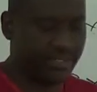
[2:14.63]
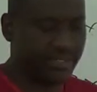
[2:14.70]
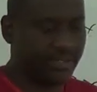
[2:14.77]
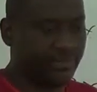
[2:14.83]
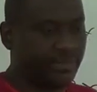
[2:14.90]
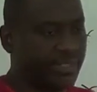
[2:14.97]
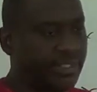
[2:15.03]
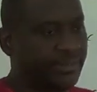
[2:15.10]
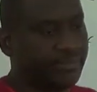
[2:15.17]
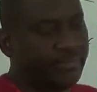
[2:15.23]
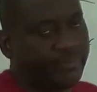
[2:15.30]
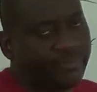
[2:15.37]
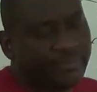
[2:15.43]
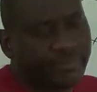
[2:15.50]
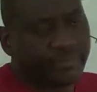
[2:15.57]
something,
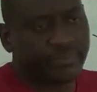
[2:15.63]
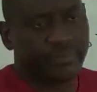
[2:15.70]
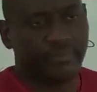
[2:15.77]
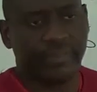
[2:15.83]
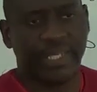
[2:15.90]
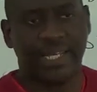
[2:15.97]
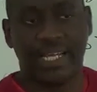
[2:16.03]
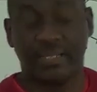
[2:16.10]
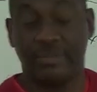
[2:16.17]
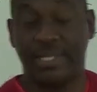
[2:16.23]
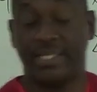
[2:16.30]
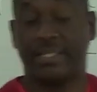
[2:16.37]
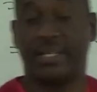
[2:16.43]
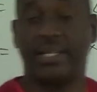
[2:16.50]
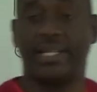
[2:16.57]
that's
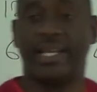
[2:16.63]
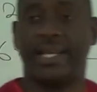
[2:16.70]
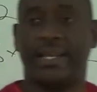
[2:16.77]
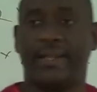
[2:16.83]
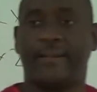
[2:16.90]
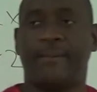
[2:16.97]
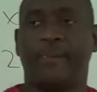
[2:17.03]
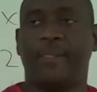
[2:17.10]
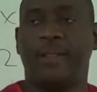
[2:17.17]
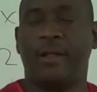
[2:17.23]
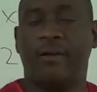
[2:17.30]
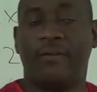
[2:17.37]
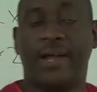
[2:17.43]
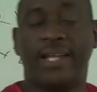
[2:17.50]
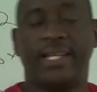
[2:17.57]
basically it,
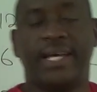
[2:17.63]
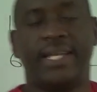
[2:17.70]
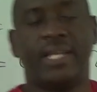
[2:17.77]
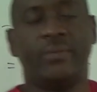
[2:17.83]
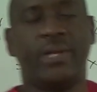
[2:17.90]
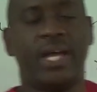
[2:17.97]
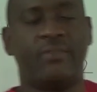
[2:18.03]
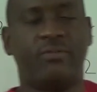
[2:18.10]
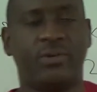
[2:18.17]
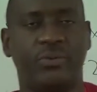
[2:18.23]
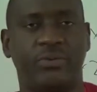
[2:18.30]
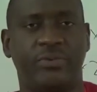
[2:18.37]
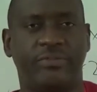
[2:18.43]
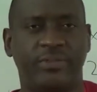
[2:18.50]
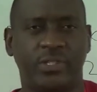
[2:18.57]
right? And then we have what we
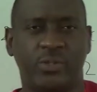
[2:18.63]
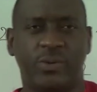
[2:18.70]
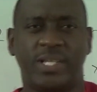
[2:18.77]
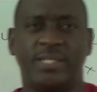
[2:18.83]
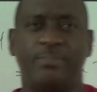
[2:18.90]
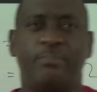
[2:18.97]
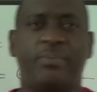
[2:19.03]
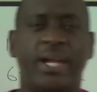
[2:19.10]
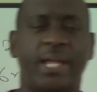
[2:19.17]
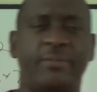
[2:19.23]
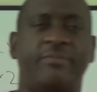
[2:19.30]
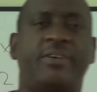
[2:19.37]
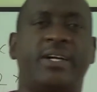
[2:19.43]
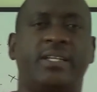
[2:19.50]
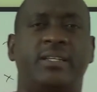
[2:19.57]
refer to as prime
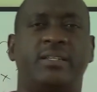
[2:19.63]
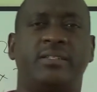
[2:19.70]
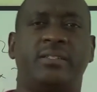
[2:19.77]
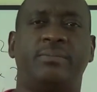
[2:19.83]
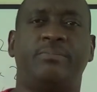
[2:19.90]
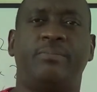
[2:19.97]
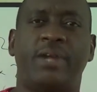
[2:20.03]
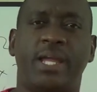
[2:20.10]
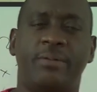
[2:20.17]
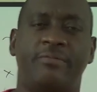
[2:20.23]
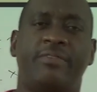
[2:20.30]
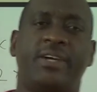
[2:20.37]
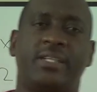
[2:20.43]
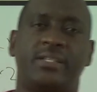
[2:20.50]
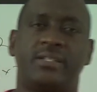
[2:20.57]
factors. Prime
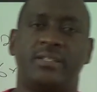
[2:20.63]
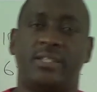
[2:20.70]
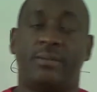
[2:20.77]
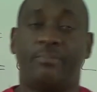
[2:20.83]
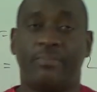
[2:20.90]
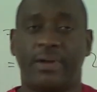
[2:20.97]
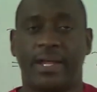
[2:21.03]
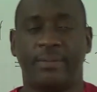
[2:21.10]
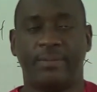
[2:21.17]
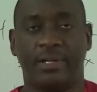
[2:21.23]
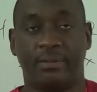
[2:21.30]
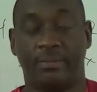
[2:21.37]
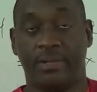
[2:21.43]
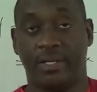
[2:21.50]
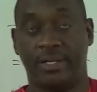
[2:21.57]
factors, a prime
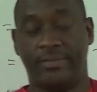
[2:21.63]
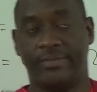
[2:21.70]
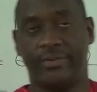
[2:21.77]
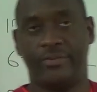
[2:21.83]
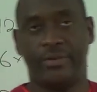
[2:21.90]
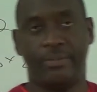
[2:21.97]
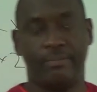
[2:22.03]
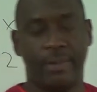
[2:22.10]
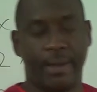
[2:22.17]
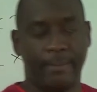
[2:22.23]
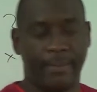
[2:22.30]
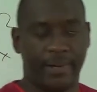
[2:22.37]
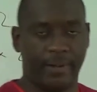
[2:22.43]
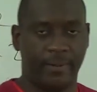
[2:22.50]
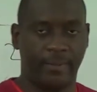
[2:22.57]
number, if you
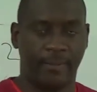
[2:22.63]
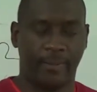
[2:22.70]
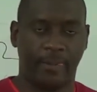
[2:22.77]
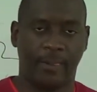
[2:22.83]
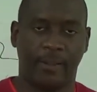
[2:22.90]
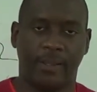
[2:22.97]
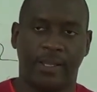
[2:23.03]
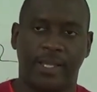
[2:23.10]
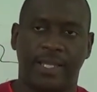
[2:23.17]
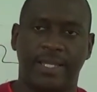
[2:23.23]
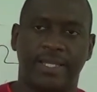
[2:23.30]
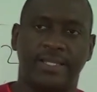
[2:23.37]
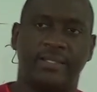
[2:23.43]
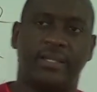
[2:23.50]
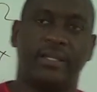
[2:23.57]
remember,
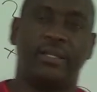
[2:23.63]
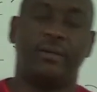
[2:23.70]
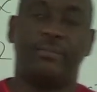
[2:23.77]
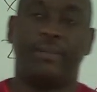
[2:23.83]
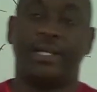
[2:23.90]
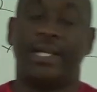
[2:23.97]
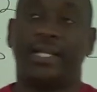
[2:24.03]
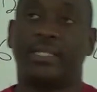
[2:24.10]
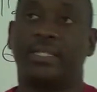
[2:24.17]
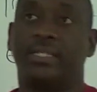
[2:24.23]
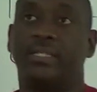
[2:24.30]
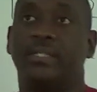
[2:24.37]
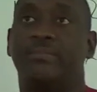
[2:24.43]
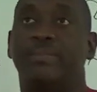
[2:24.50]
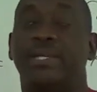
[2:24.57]
is a number that
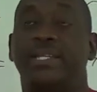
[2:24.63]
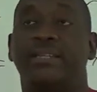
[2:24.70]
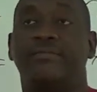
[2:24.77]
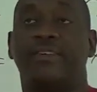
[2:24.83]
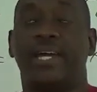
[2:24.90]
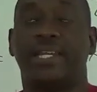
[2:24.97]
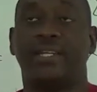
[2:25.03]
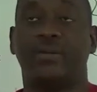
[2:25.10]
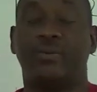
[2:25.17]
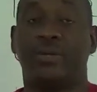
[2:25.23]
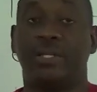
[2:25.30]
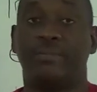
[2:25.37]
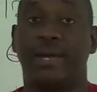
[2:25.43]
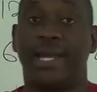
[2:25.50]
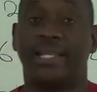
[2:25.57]
could be divided only
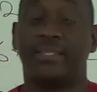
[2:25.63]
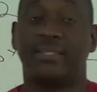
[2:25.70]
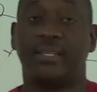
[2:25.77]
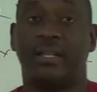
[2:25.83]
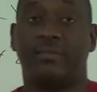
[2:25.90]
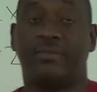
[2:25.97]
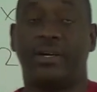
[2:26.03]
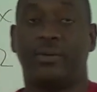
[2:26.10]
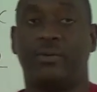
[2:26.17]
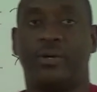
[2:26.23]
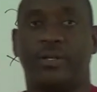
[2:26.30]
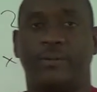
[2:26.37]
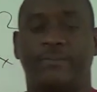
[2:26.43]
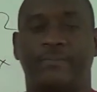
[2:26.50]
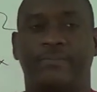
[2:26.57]
by itself and
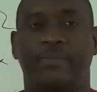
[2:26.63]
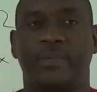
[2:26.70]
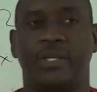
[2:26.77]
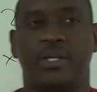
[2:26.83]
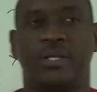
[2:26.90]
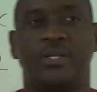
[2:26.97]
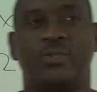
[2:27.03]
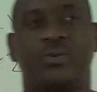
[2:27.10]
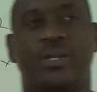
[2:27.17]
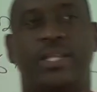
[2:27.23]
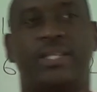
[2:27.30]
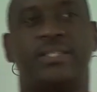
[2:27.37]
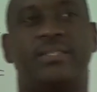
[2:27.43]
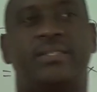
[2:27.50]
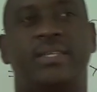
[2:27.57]
1. So let
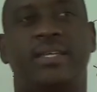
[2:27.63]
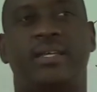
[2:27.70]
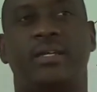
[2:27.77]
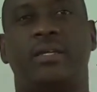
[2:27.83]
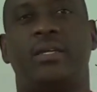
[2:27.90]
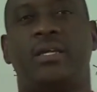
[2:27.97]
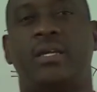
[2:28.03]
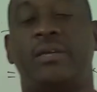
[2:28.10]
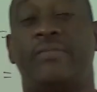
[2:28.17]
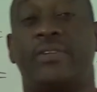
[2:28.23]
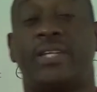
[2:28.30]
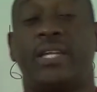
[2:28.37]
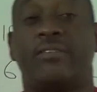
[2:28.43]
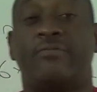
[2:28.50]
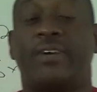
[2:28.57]
us say, if you
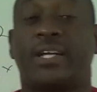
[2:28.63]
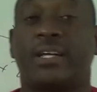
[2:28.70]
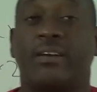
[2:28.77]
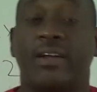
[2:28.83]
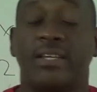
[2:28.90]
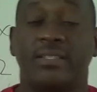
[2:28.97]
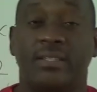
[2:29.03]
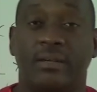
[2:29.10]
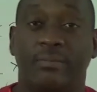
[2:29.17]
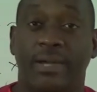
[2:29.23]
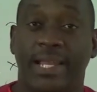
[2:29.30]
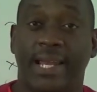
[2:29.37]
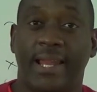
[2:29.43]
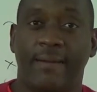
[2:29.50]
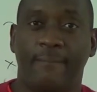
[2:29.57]
try to factorize the number
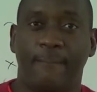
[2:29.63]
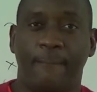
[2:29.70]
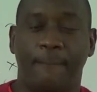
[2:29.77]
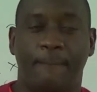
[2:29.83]
11,